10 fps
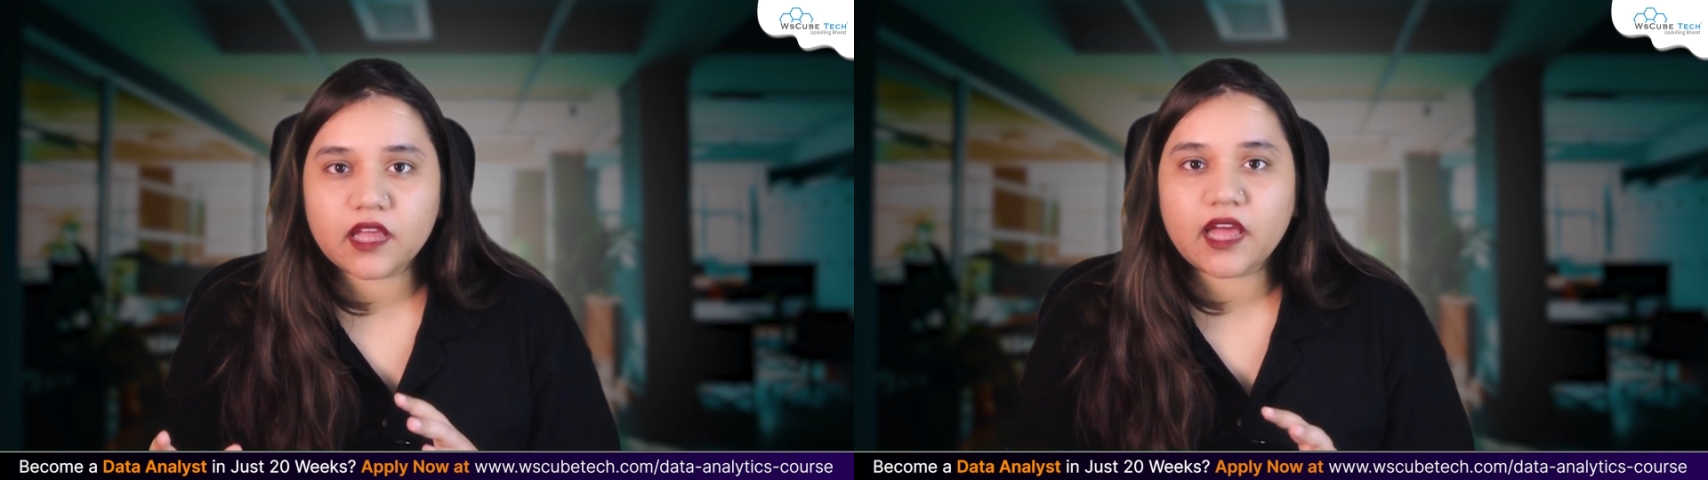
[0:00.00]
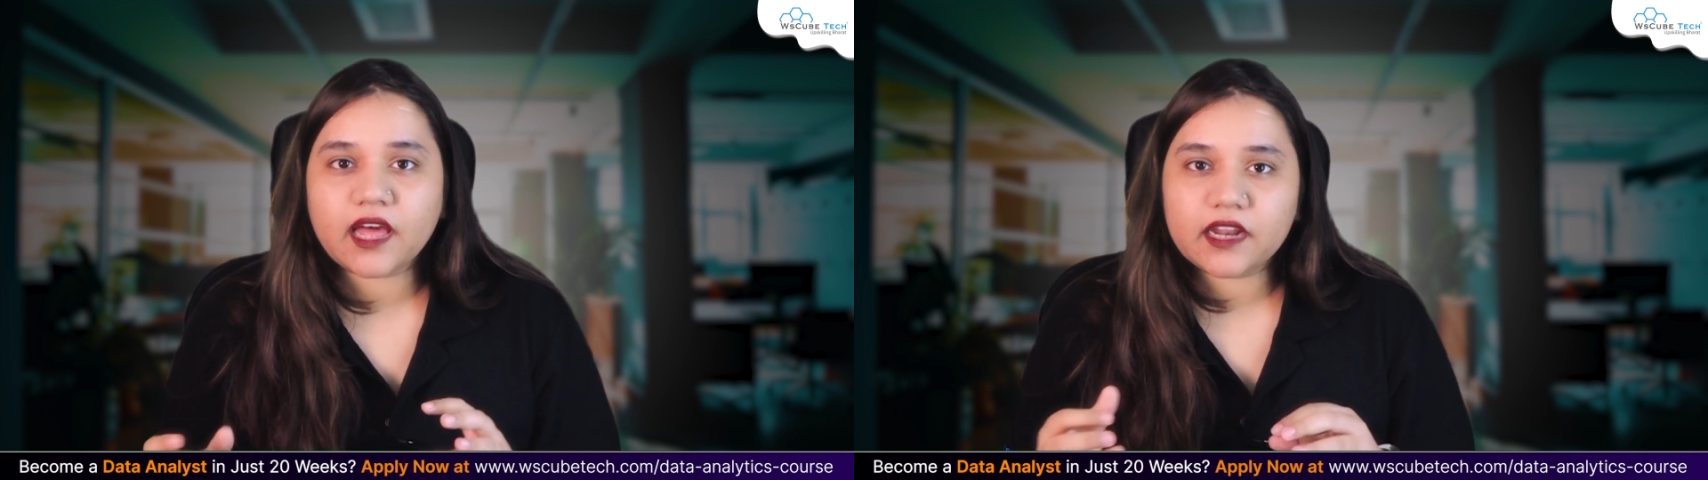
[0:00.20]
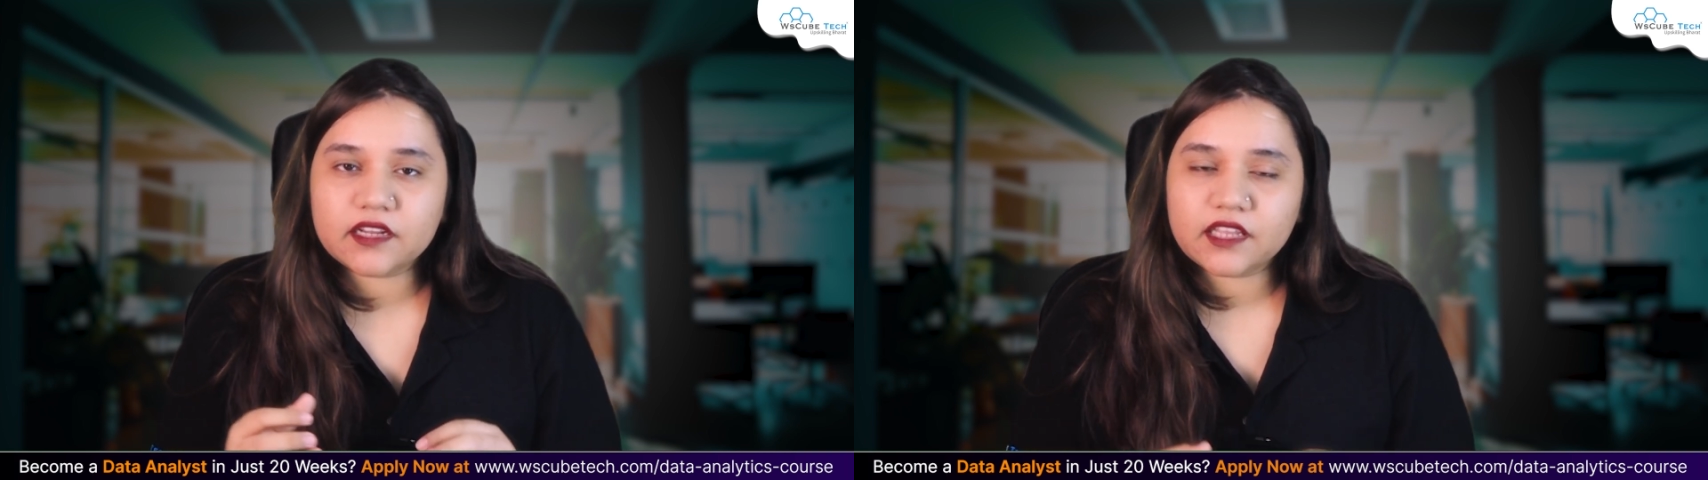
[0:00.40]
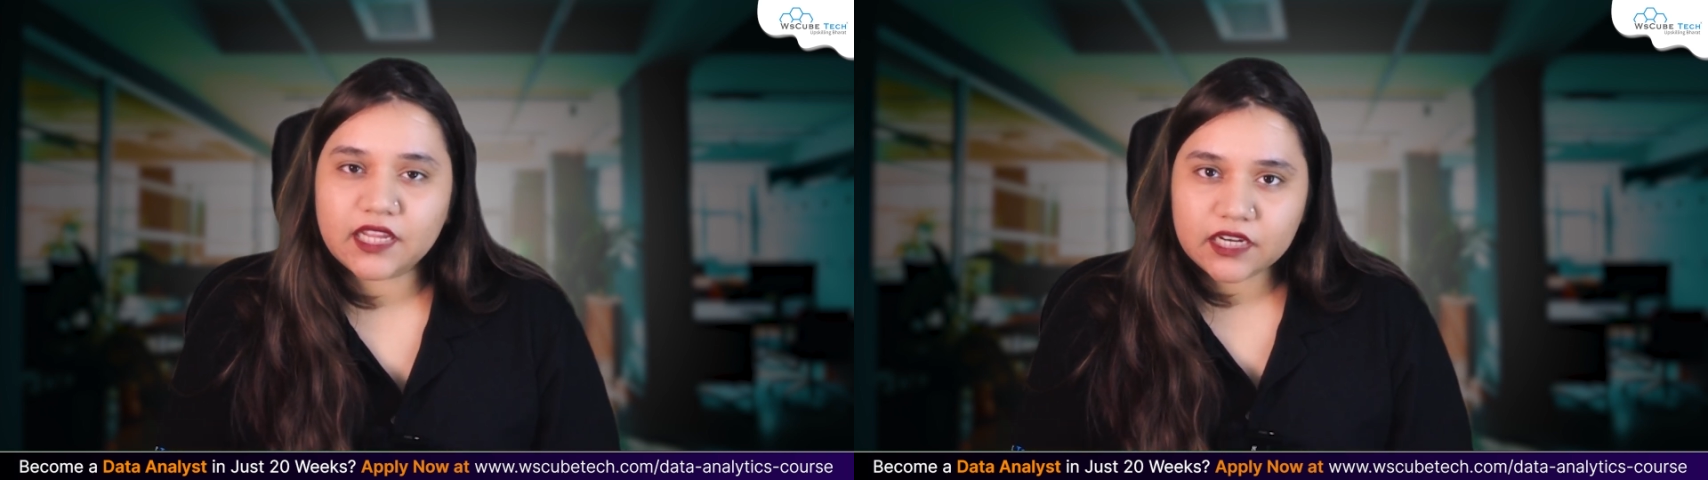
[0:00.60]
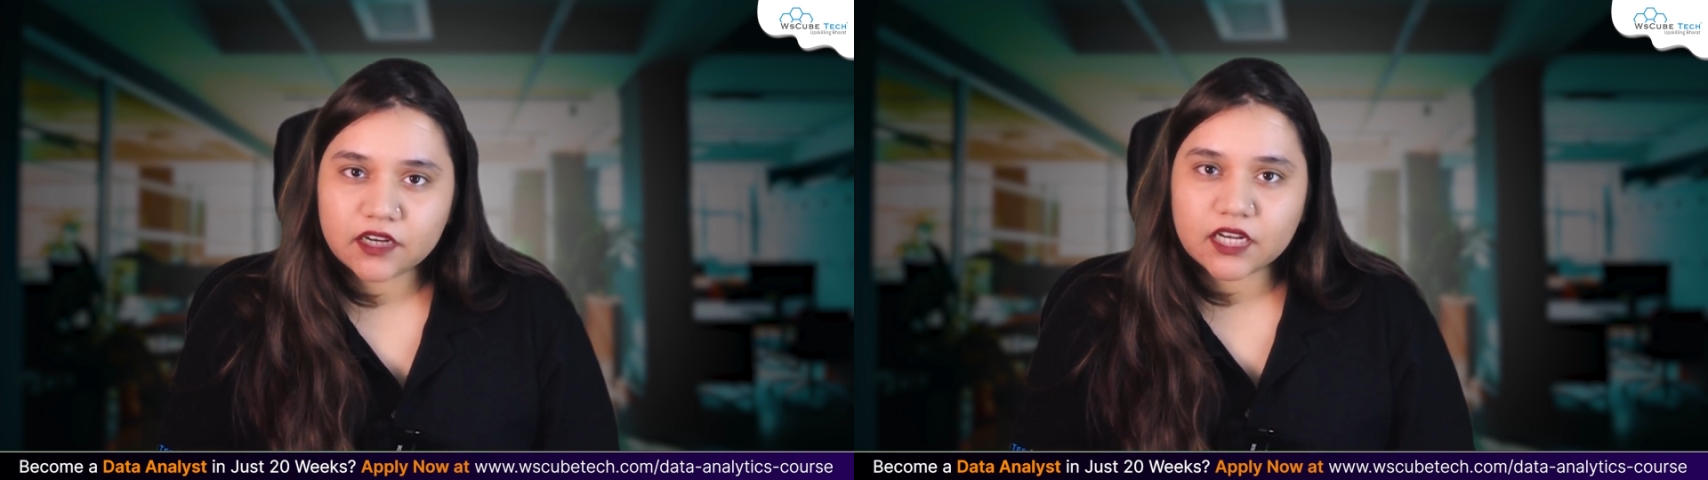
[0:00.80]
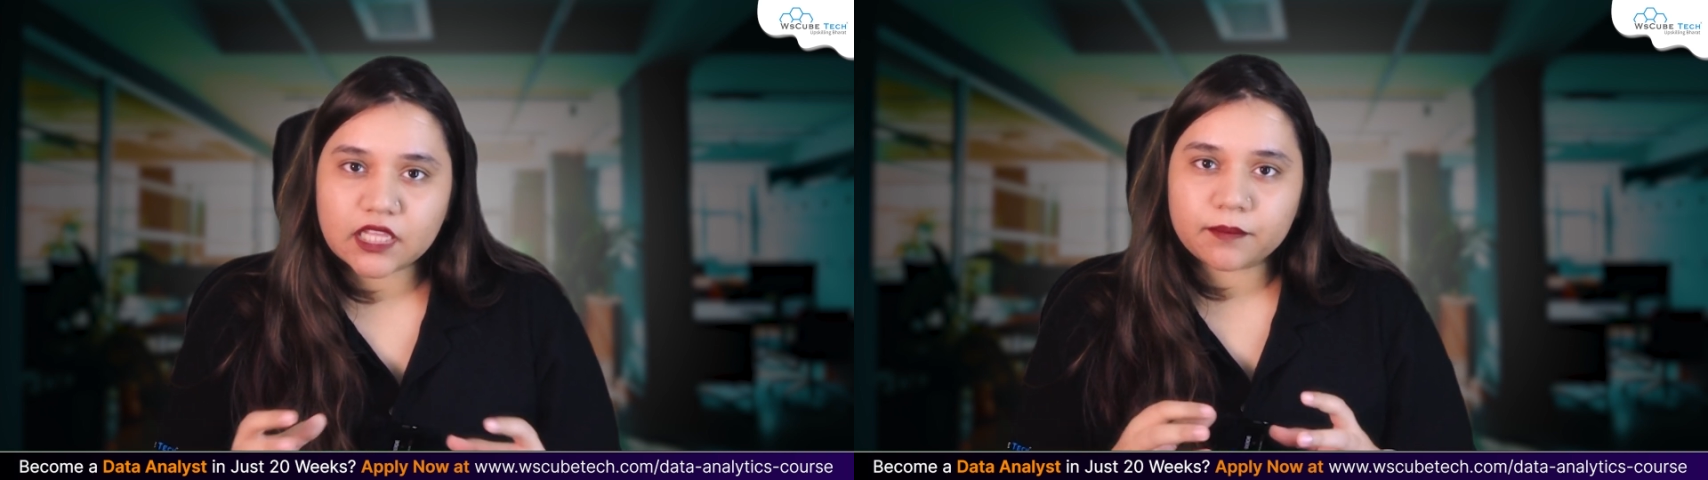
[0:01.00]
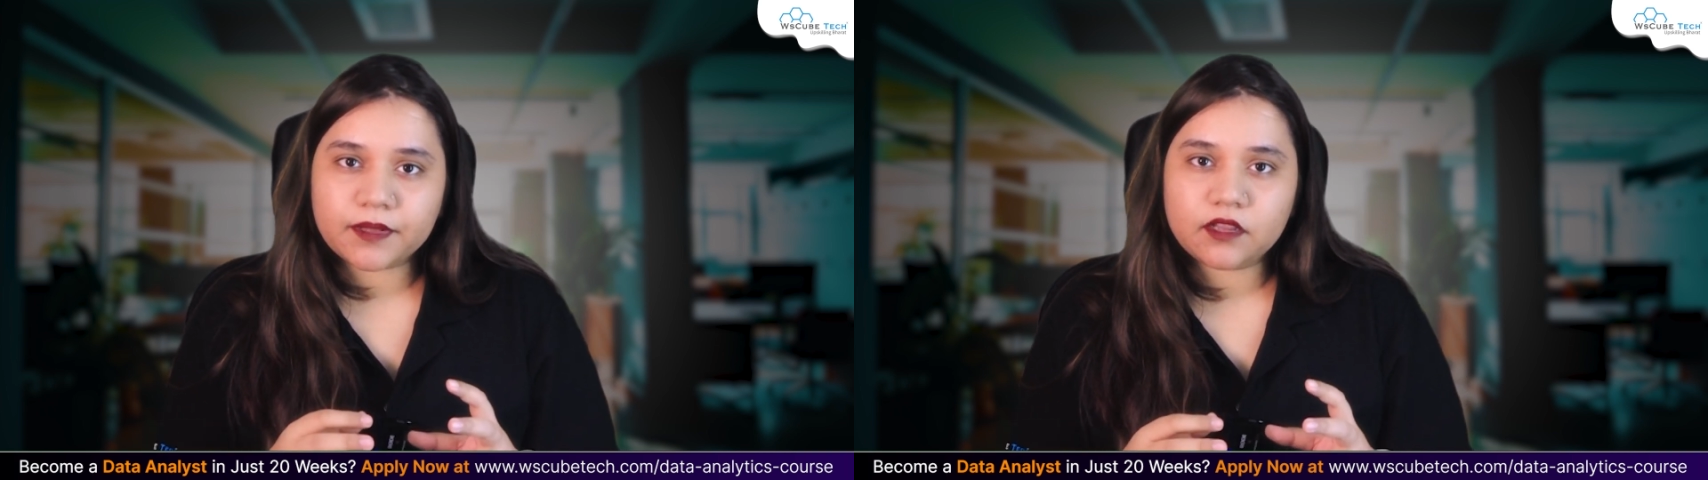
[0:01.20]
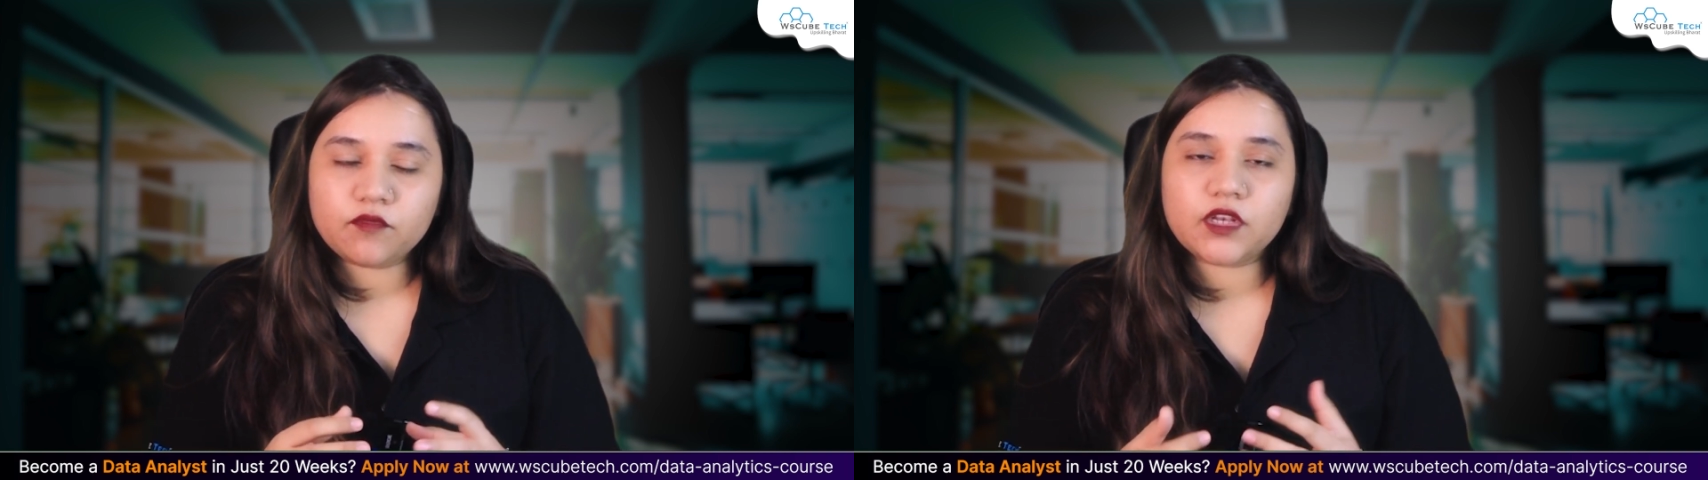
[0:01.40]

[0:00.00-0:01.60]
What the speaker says: and create a table.